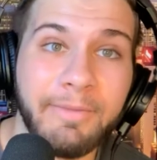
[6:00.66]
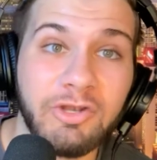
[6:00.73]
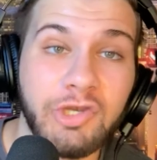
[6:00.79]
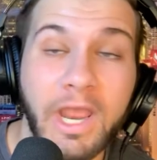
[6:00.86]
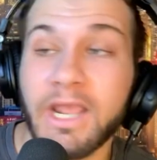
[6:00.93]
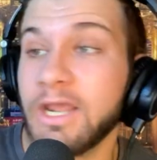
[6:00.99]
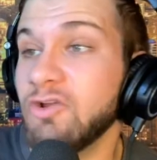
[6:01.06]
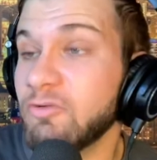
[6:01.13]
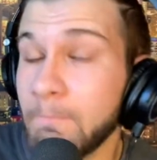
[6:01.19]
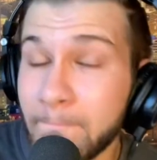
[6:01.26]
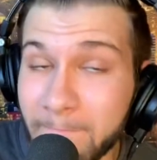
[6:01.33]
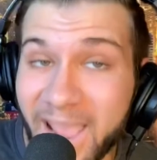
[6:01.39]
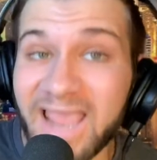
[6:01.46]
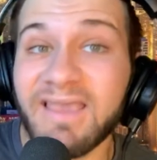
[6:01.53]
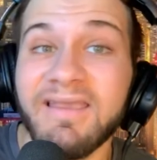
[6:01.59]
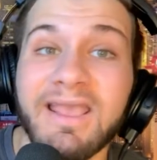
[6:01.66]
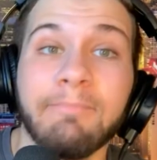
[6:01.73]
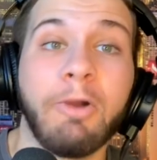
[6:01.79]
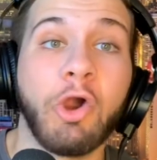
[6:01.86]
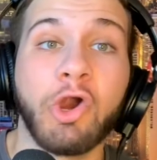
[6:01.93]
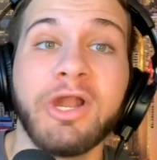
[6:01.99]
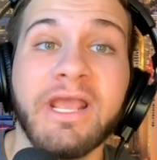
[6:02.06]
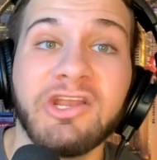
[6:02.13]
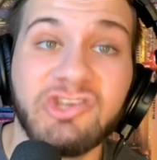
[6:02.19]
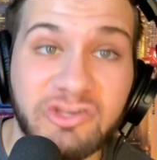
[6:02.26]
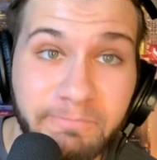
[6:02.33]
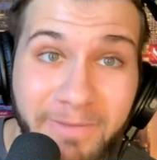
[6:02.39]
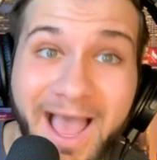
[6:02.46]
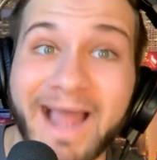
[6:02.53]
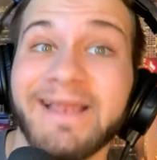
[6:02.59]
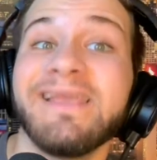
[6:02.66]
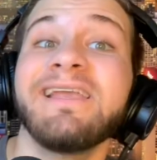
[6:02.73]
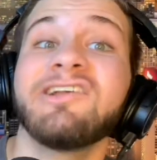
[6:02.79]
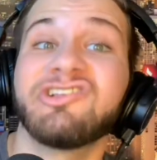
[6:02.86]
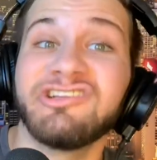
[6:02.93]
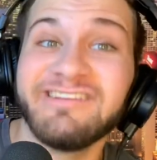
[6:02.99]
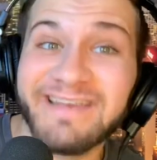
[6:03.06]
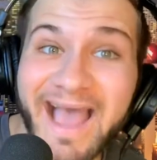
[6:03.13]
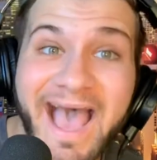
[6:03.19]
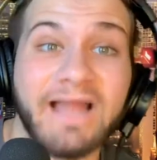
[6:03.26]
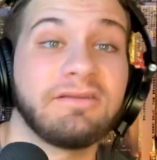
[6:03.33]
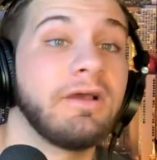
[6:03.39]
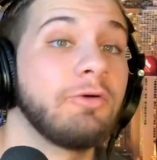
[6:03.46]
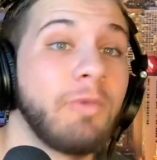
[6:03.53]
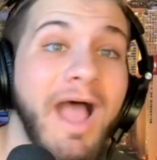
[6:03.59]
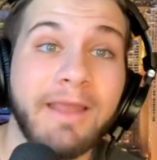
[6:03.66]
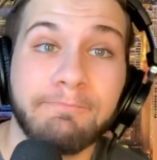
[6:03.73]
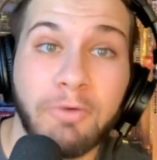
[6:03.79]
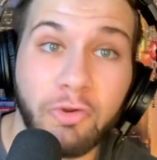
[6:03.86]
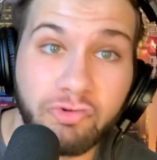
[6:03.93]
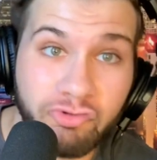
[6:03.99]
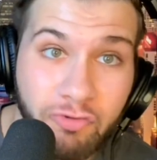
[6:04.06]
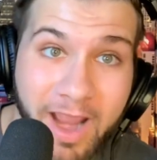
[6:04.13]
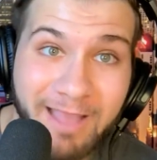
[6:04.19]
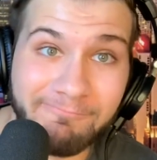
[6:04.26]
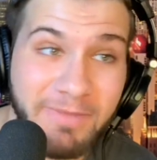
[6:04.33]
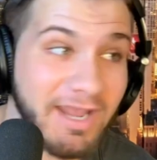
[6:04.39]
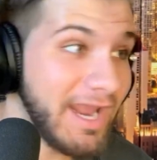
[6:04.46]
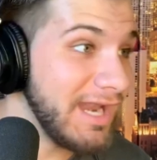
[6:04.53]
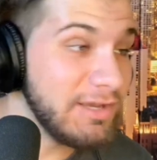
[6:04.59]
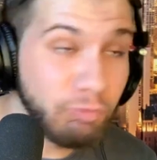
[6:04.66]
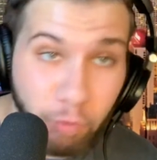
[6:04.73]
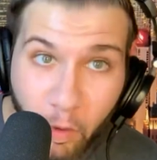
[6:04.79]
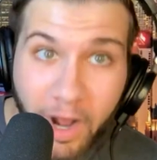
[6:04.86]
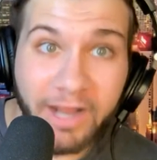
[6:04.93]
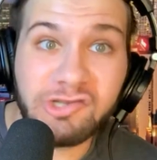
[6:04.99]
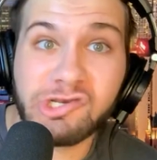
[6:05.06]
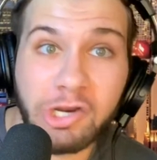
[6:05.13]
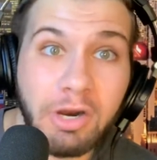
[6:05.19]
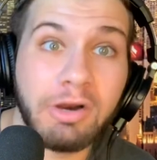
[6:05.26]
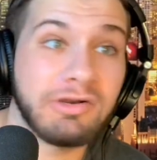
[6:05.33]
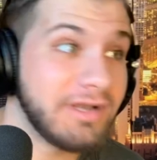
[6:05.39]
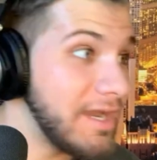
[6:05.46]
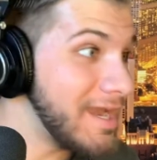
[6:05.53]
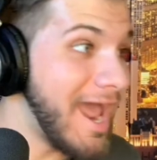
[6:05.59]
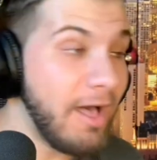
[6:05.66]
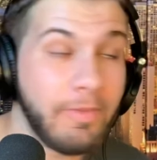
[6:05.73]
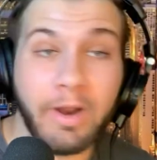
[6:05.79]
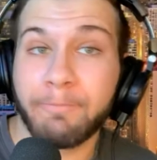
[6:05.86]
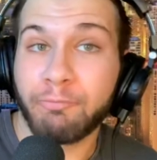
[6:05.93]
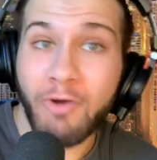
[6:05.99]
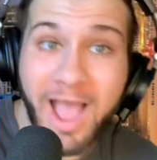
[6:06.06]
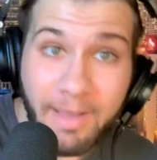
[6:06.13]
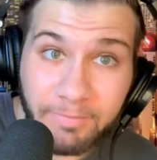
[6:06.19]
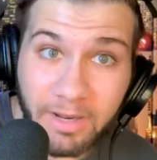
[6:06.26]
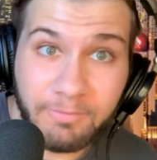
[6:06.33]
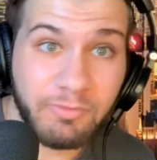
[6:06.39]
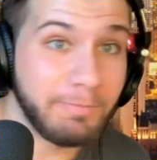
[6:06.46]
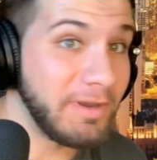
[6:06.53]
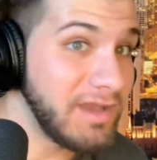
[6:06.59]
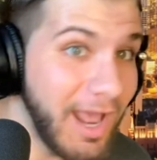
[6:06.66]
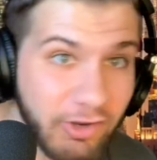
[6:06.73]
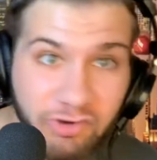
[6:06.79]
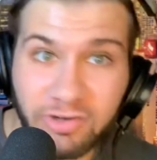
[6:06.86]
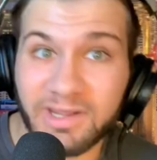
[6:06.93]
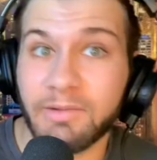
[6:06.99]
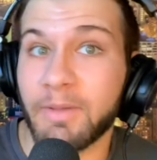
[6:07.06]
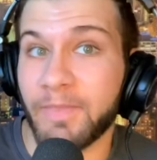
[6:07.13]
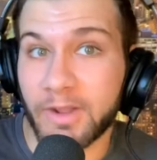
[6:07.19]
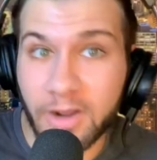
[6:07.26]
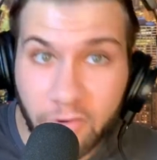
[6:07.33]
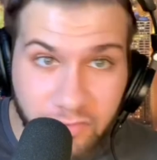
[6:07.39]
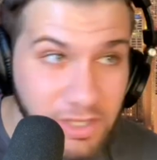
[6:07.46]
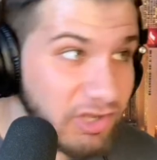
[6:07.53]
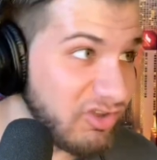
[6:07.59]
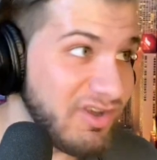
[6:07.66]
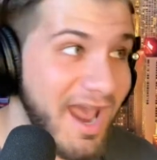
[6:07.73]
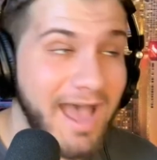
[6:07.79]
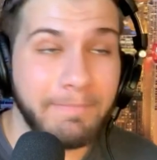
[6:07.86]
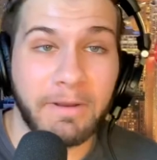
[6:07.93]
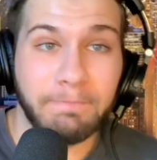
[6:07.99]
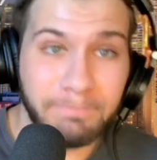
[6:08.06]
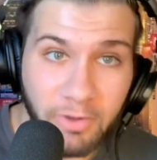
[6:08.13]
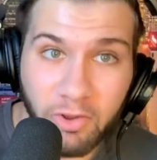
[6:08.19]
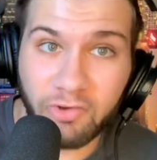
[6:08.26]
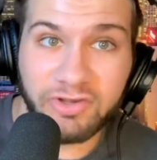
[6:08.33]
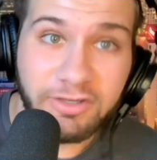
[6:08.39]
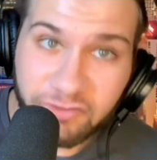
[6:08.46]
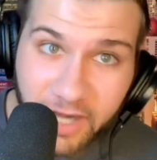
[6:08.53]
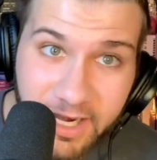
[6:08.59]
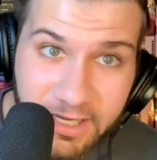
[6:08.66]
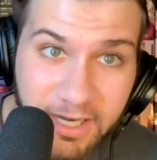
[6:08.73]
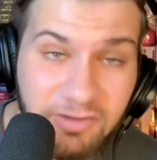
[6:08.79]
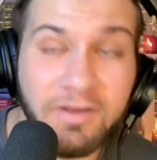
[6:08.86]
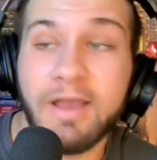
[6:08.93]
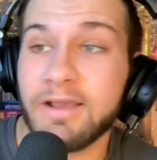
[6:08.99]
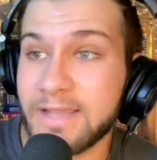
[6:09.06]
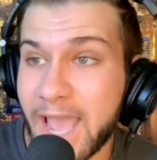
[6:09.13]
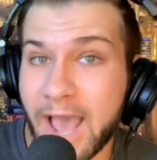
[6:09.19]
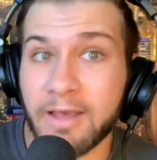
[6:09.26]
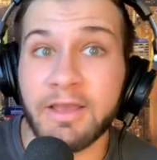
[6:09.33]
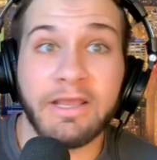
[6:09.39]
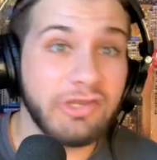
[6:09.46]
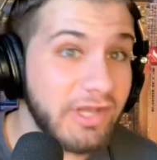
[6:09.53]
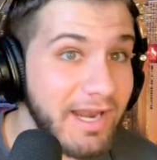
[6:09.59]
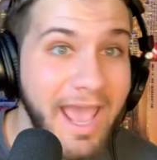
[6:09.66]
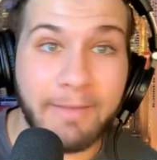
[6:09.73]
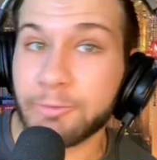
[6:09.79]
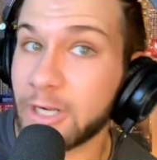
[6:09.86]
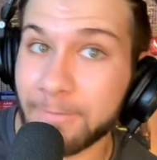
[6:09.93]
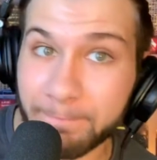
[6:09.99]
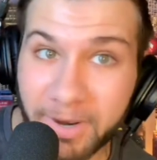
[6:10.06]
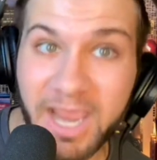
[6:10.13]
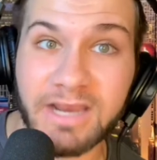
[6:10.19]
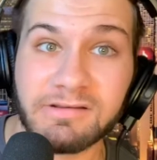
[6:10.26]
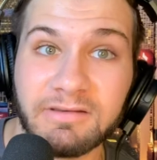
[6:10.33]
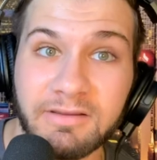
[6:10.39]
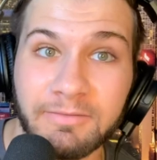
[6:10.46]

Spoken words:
Jenkins, make him earn his spot. He is not a Ryan Poles draft pick, and he was hurt, and now there are problems, potentially, with the coaching staff and Poles and Jenkins. Yeah, he's going to have to compete.